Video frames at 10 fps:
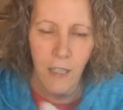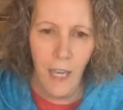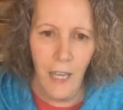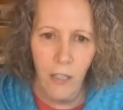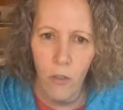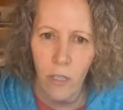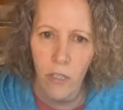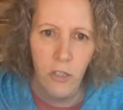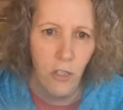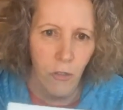Okay, you
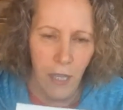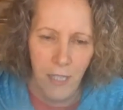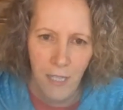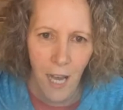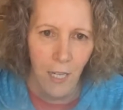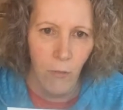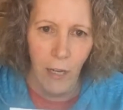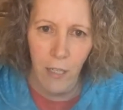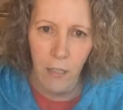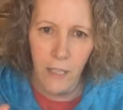can do this on a
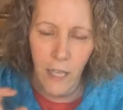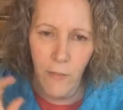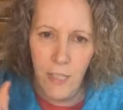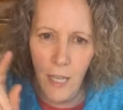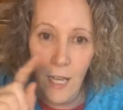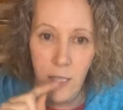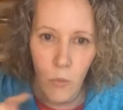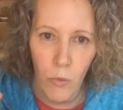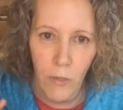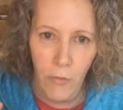regular canvas that has
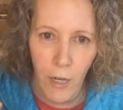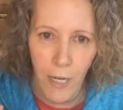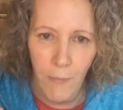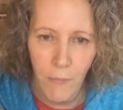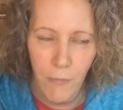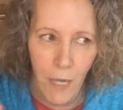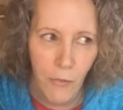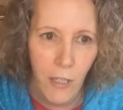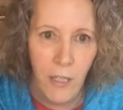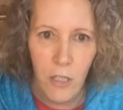the wood frame. Matter
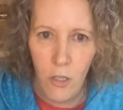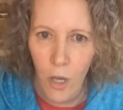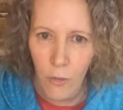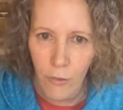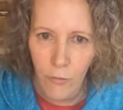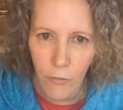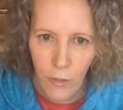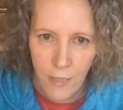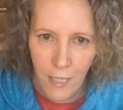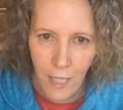of fact, there's called
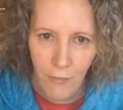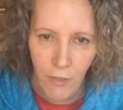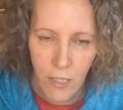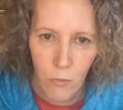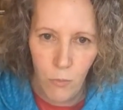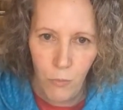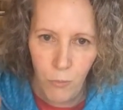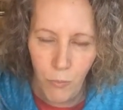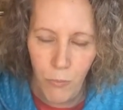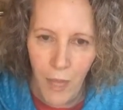reverse canvas.
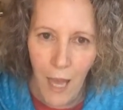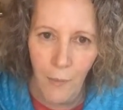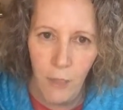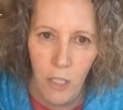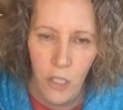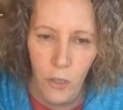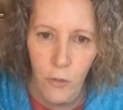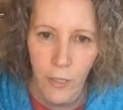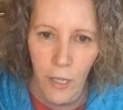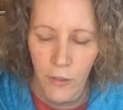That I'm going to show
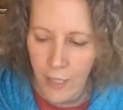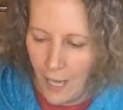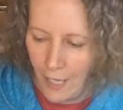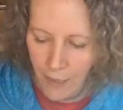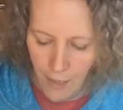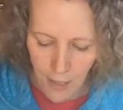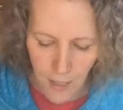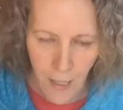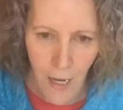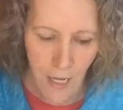you another day.
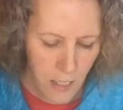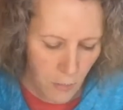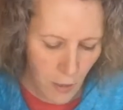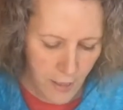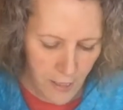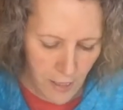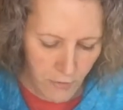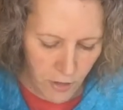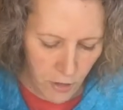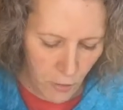I actually bought the
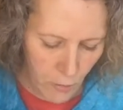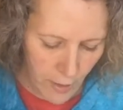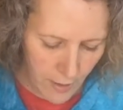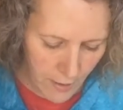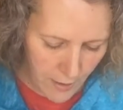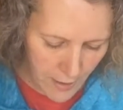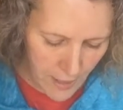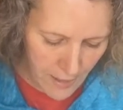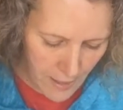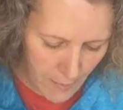stuff to do it with.
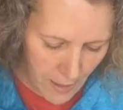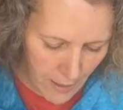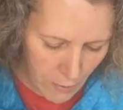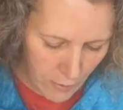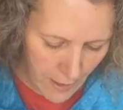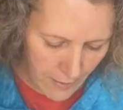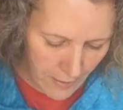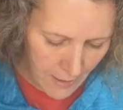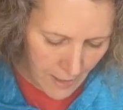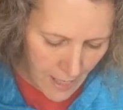So something on it. Hold on.
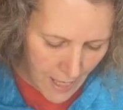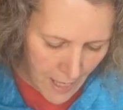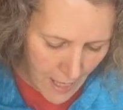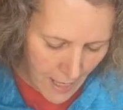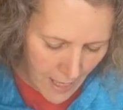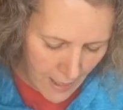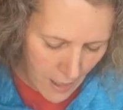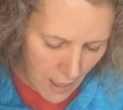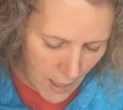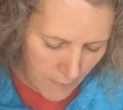
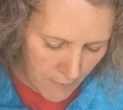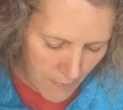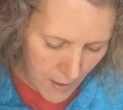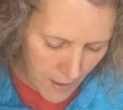And